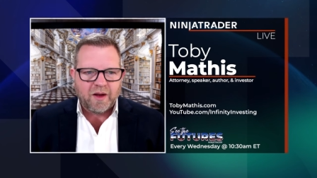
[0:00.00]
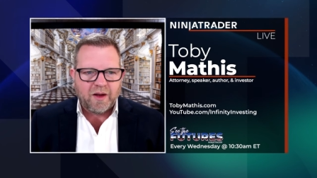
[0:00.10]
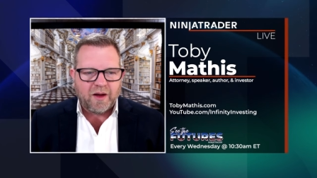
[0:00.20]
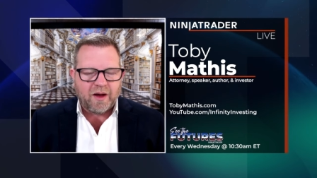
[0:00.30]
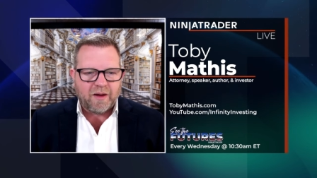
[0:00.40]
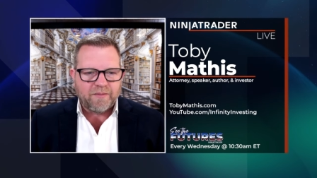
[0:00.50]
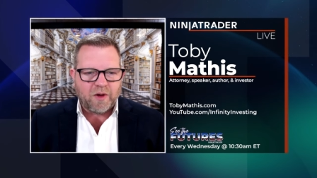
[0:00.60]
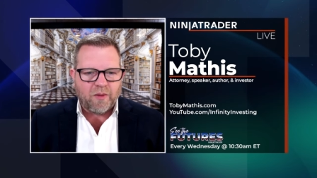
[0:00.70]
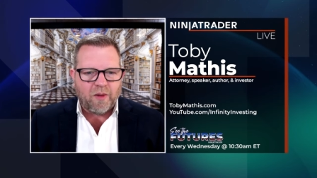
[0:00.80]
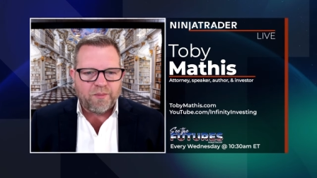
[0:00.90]
uh, um,
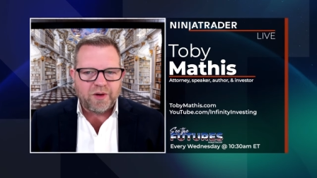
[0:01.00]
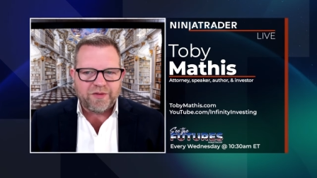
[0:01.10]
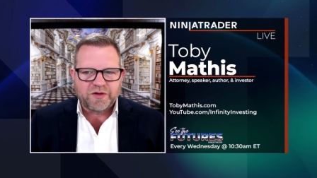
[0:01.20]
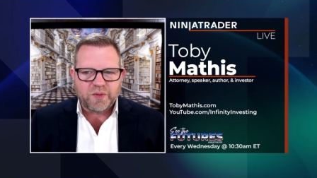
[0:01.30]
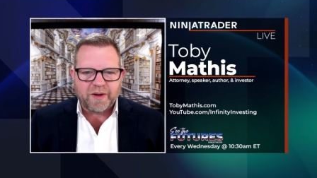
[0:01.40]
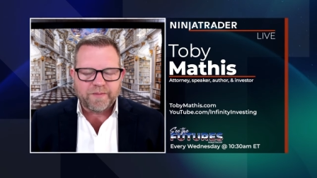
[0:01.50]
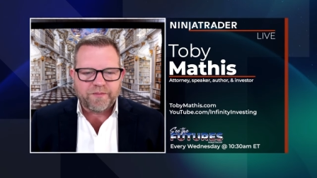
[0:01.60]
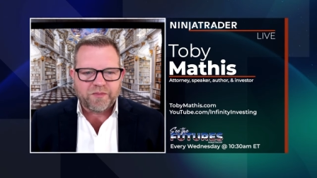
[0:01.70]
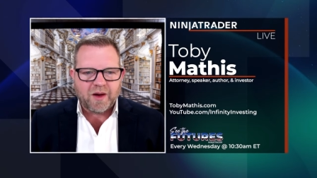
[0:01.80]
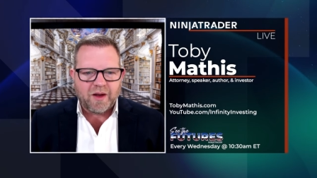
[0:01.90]
I'll, I'll put it this way.
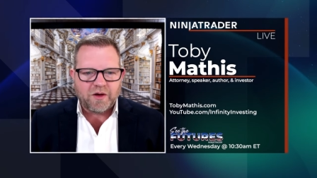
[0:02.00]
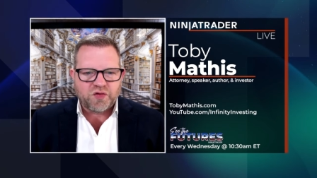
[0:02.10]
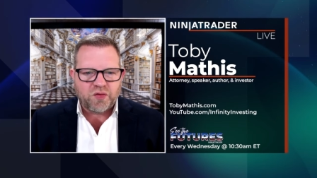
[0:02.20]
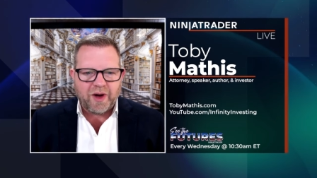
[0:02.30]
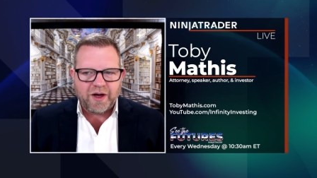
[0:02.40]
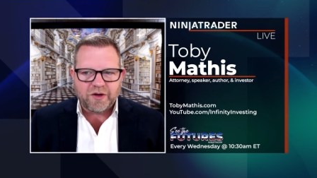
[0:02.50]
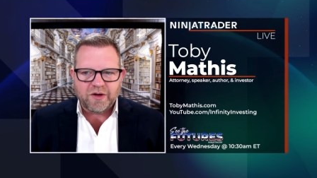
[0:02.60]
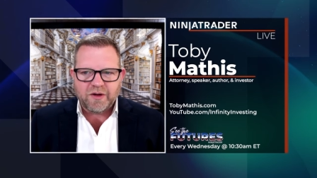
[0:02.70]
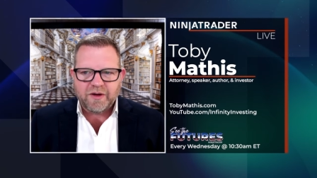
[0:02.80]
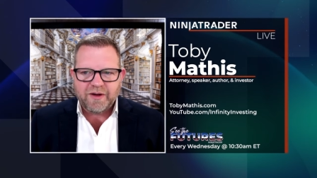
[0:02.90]

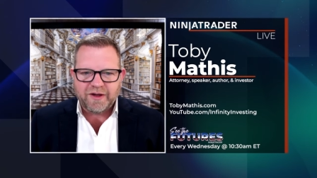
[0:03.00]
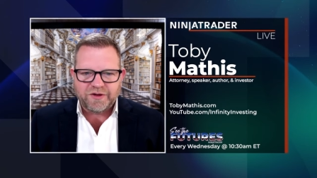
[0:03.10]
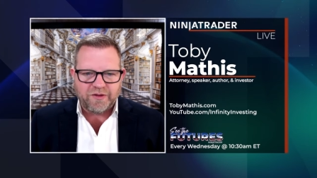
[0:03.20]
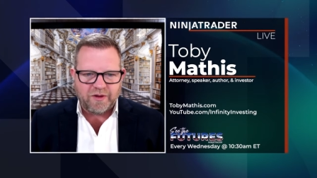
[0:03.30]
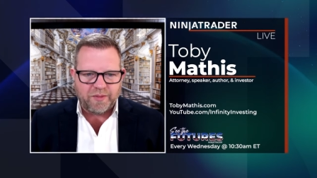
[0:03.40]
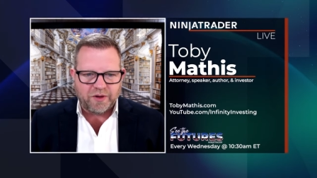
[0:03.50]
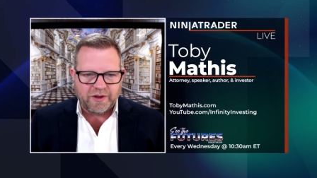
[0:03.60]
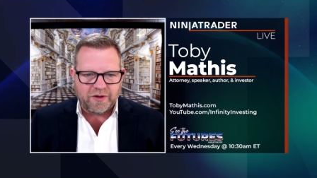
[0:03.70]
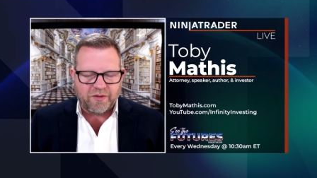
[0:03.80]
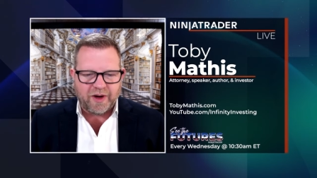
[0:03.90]
Trader gets you the
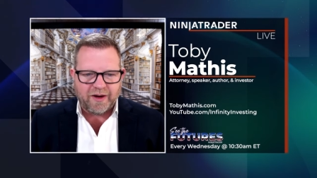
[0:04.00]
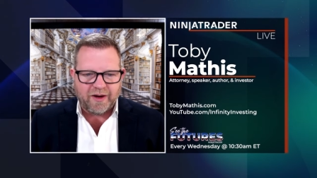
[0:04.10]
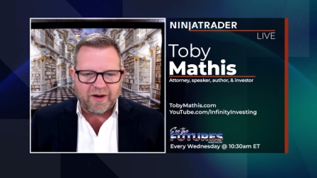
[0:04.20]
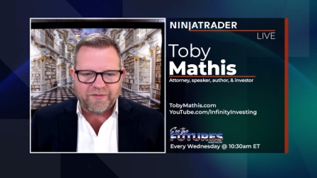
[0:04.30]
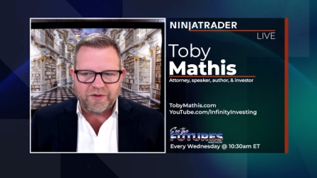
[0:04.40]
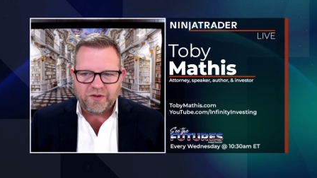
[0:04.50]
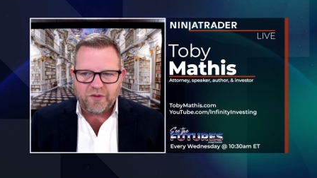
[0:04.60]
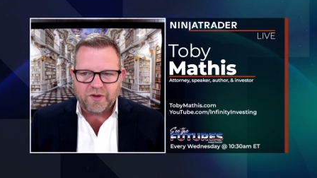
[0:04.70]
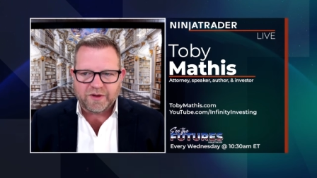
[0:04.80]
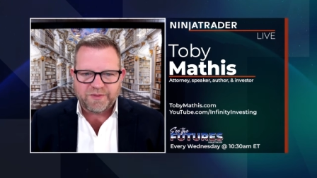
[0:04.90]
ability to write off
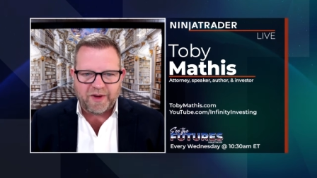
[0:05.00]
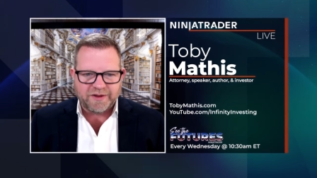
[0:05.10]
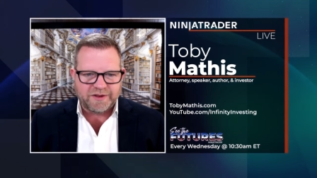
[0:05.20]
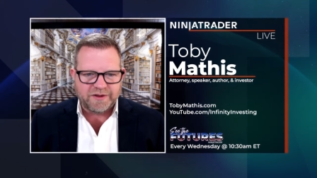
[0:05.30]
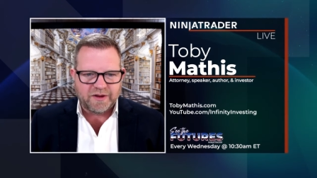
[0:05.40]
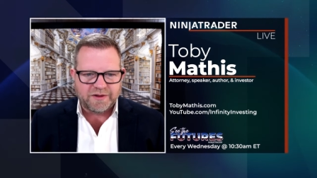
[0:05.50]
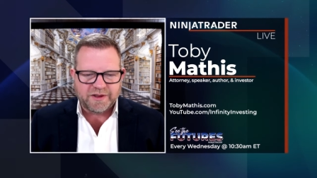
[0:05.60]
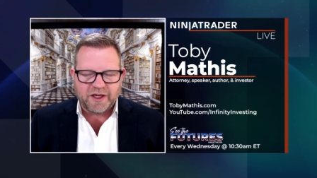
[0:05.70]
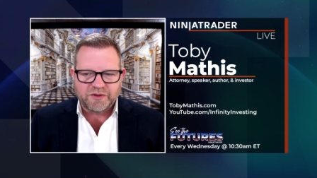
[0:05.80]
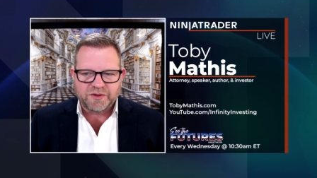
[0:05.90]
your expenses on
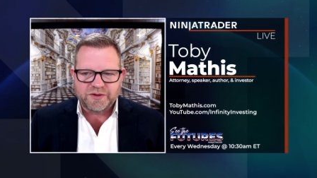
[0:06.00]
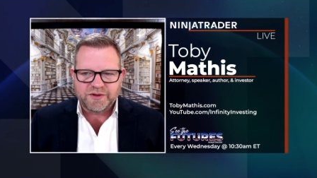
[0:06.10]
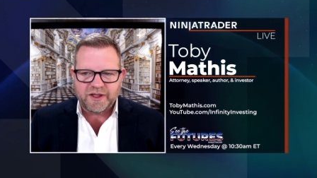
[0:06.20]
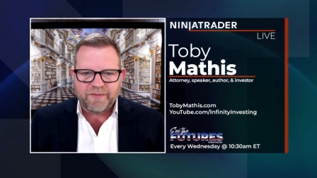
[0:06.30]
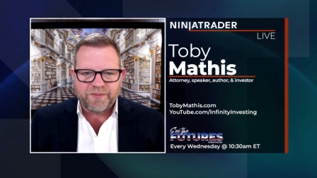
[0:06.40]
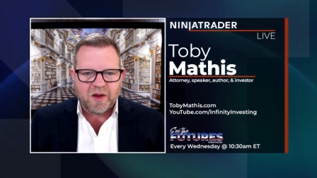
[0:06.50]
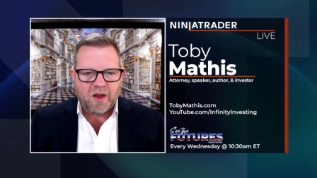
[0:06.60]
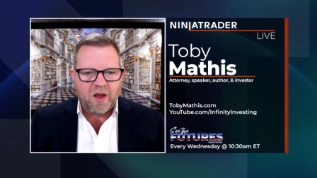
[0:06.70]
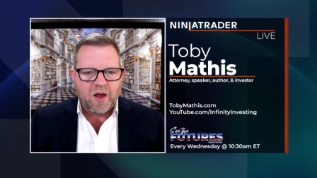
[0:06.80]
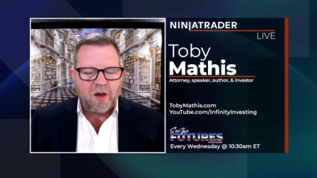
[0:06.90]
Schedule C,
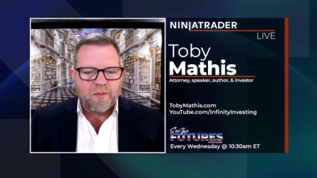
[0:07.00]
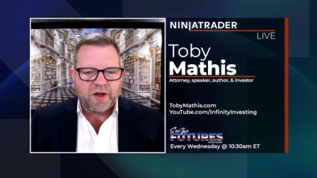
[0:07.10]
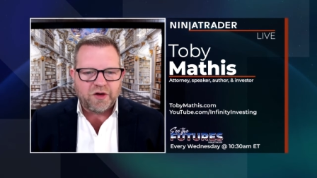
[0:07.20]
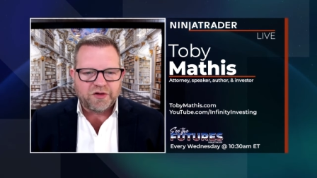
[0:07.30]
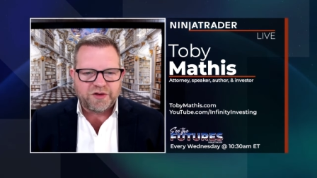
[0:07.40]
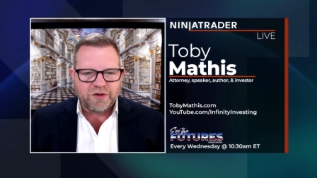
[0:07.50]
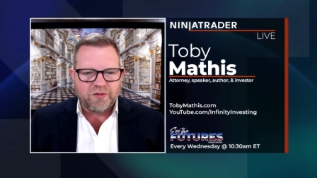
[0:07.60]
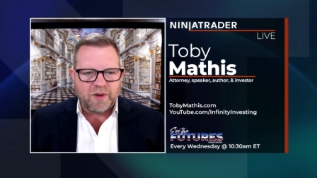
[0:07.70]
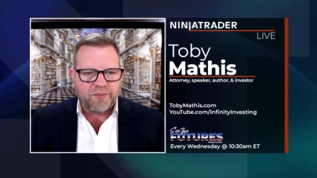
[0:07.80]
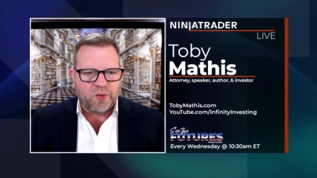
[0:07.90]
but you're still
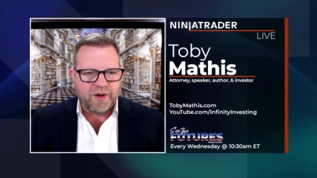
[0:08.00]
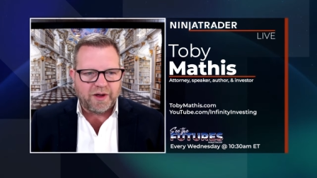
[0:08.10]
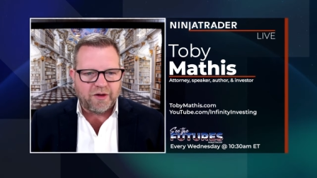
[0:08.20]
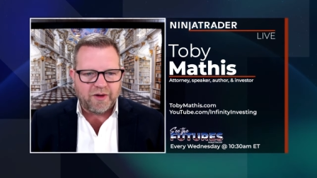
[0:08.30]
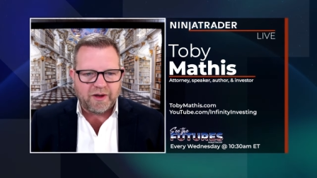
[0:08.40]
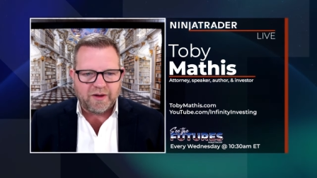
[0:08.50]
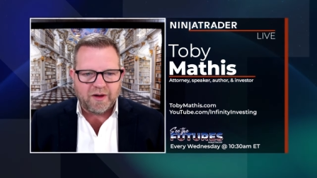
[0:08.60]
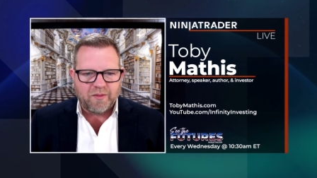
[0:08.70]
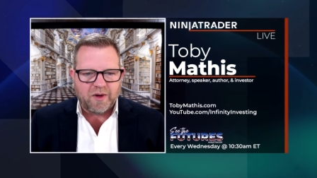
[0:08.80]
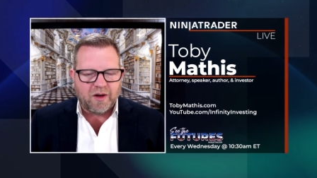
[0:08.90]
reporting your
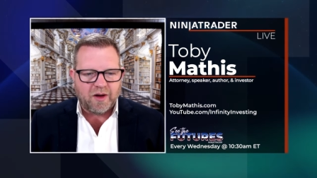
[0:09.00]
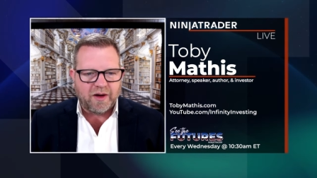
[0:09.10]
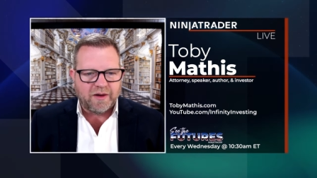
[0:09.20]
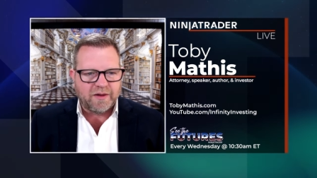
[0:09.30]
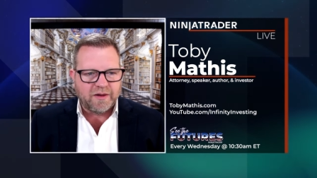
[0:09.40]
income on